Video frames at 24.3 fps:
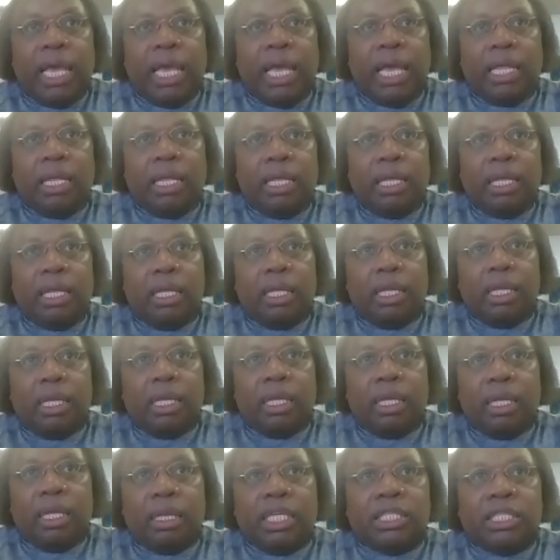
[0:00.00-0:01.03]
that
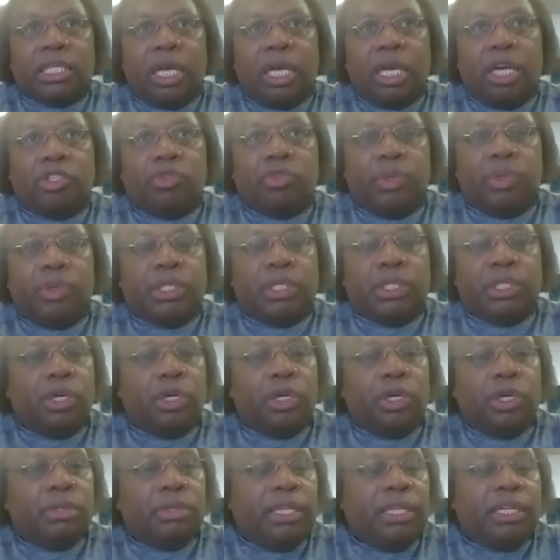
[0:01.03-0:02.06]
this country, in
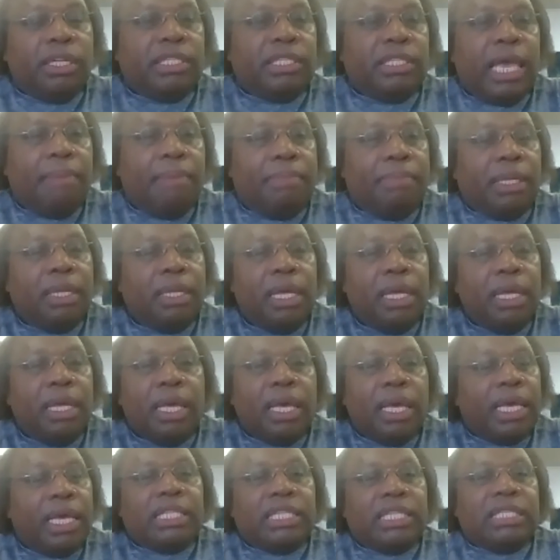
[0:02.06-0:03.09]
terms of entertainment,
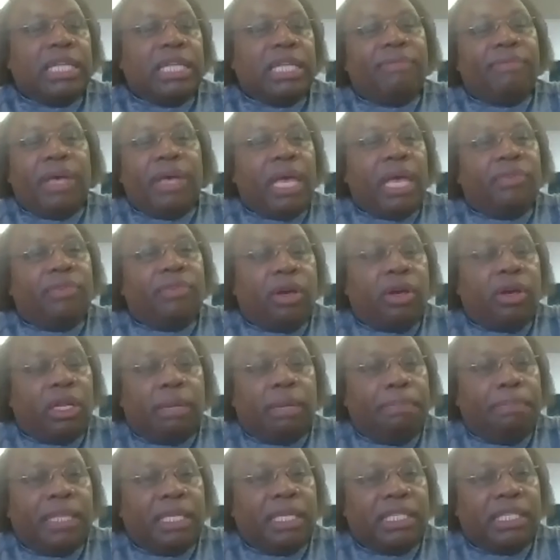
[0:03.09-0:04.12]
is never ever
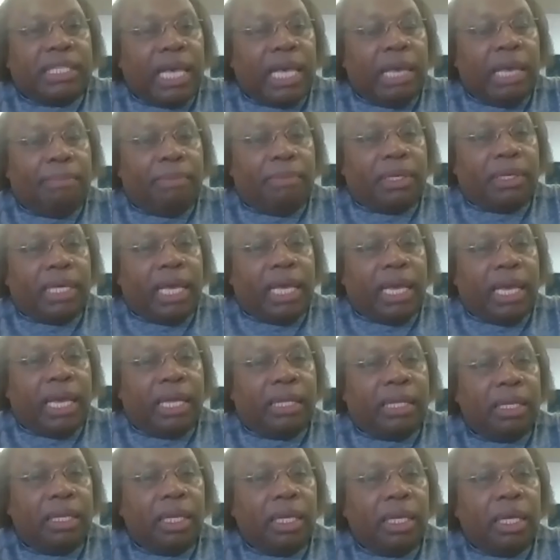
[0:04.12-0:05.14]
going to be the same
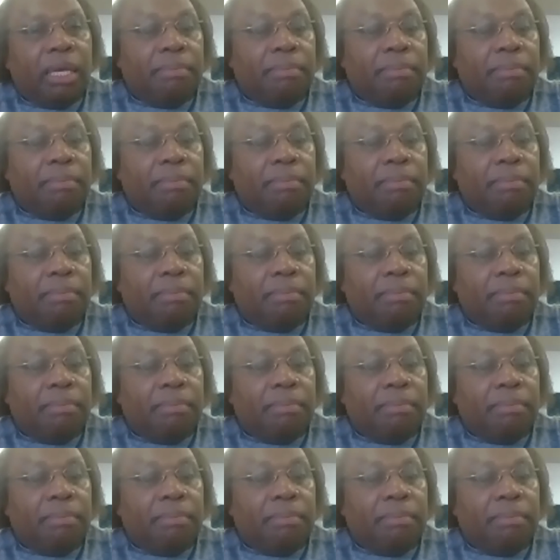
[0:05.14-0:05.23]
again.